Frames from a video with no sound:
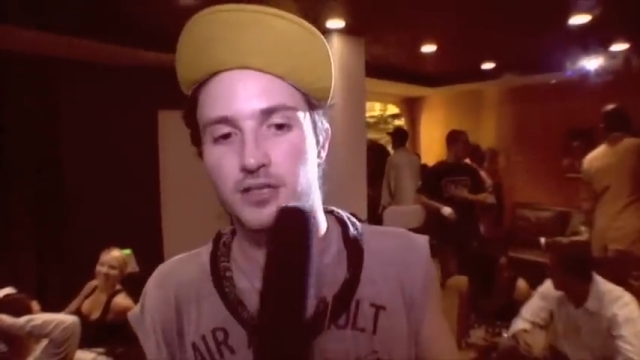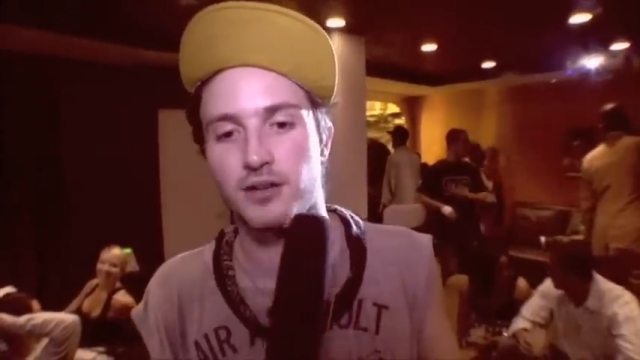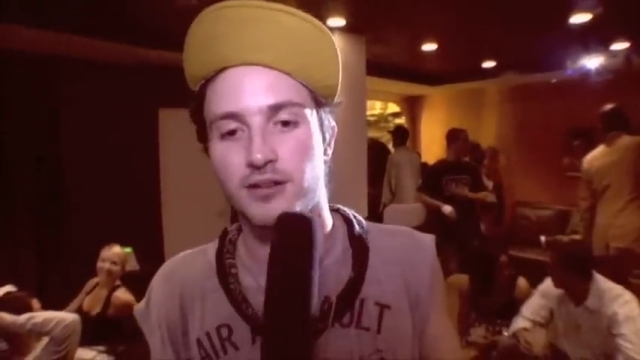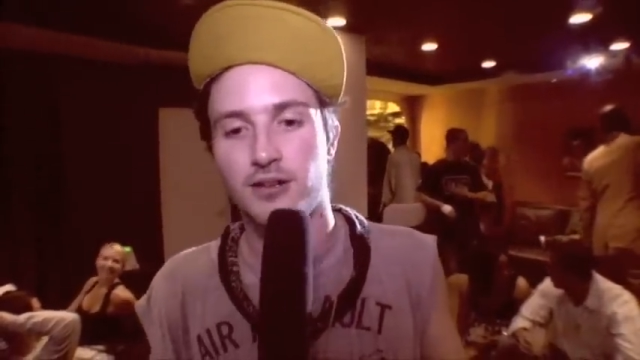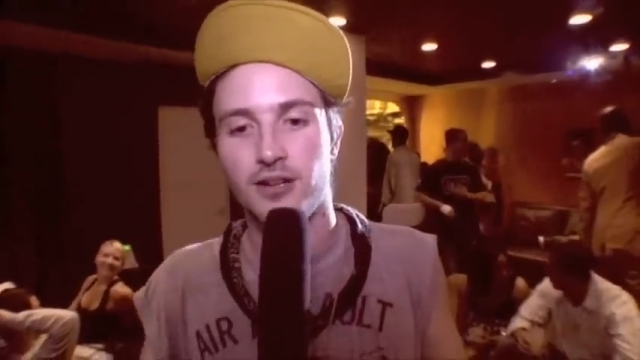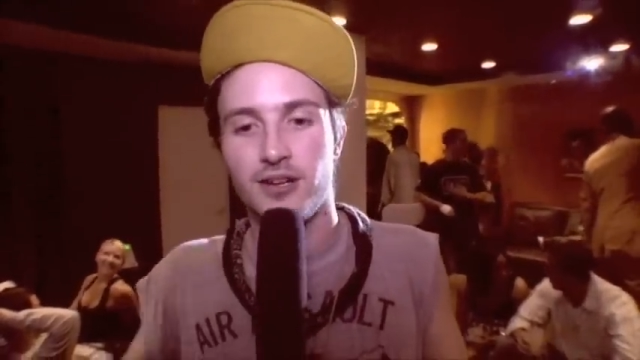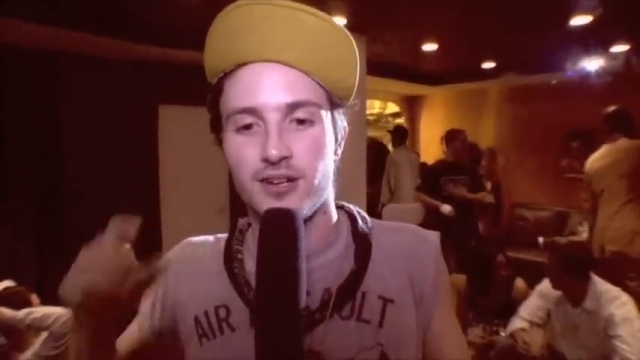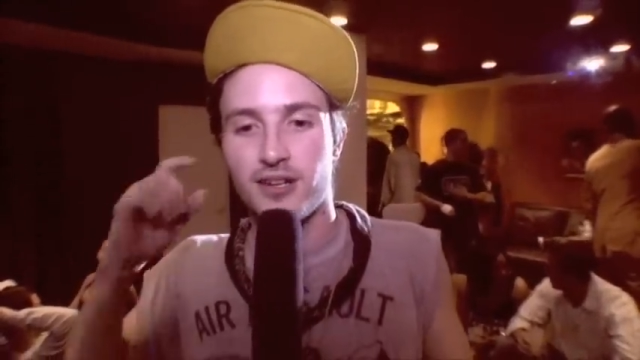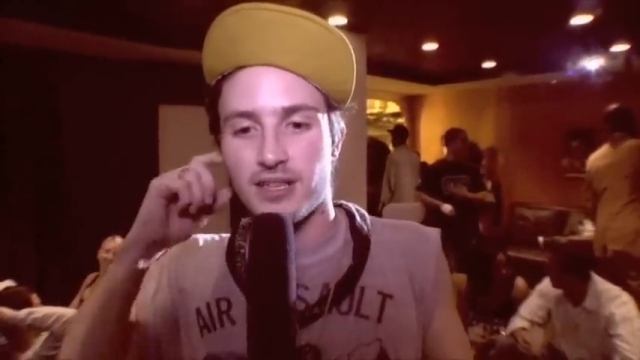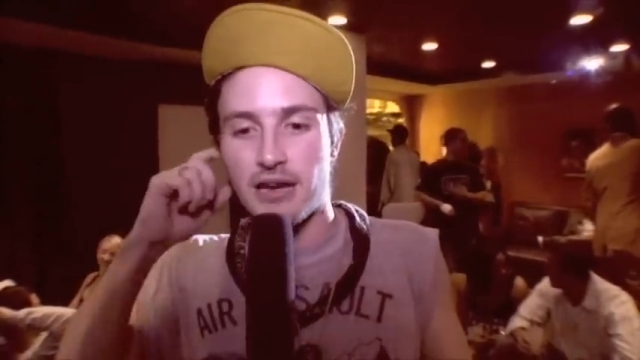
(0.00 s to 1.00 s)
so
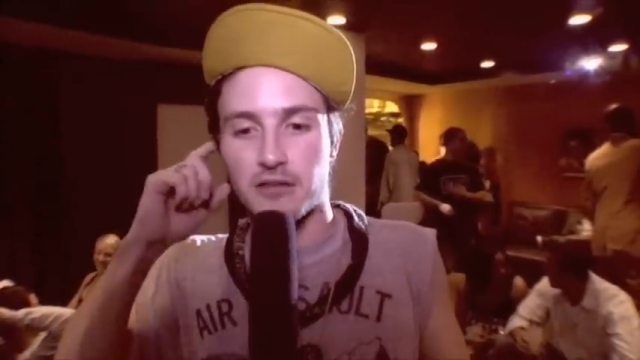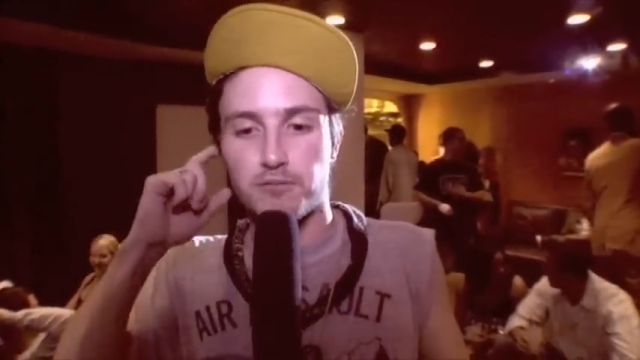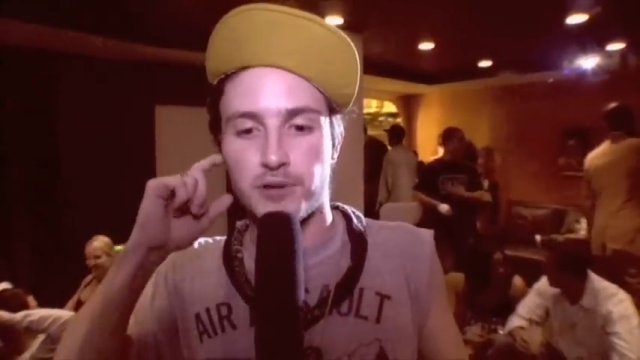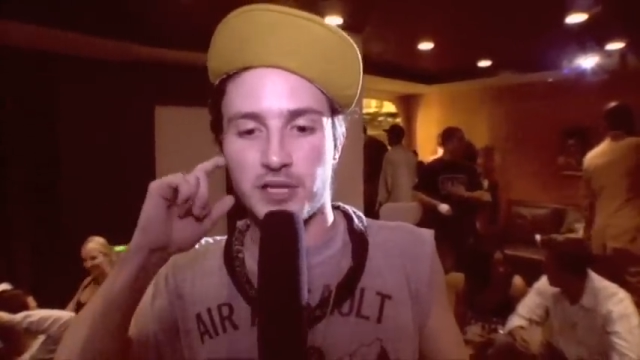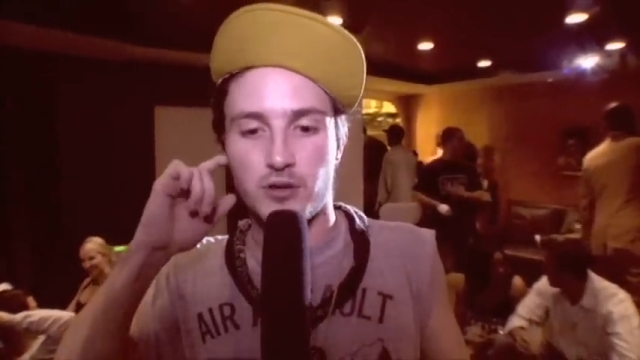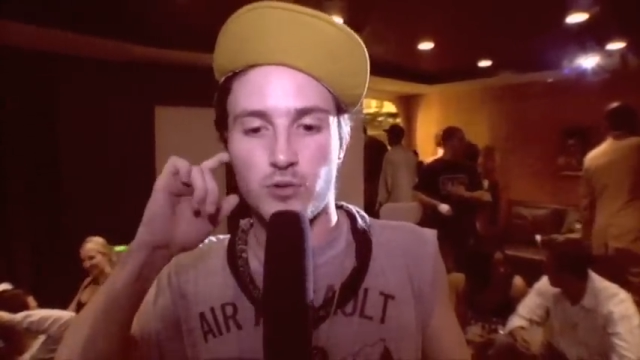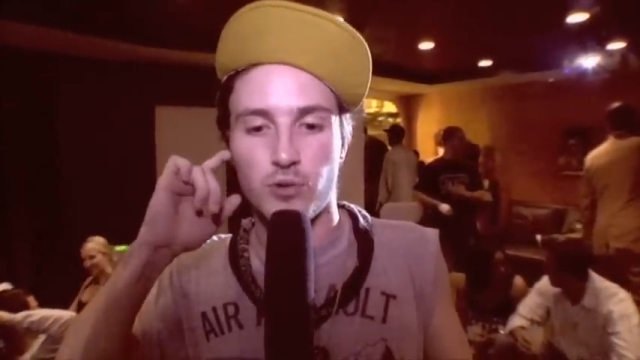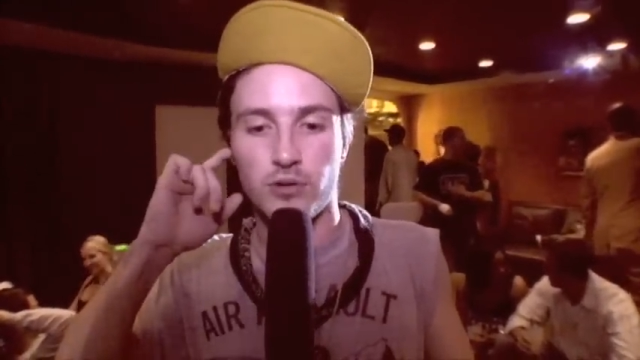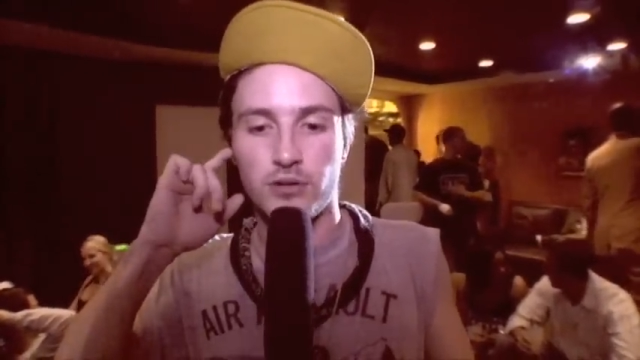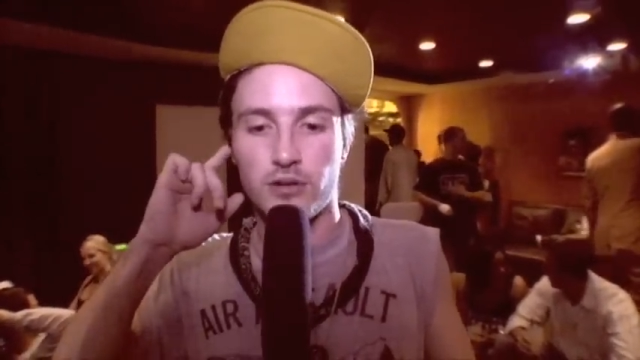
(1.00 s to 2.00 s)
that was pretty
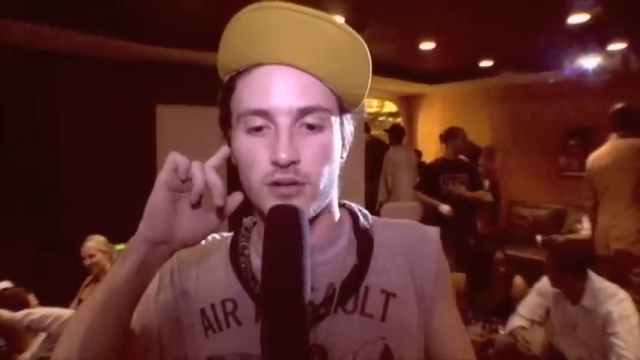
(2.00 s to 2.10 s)
cool.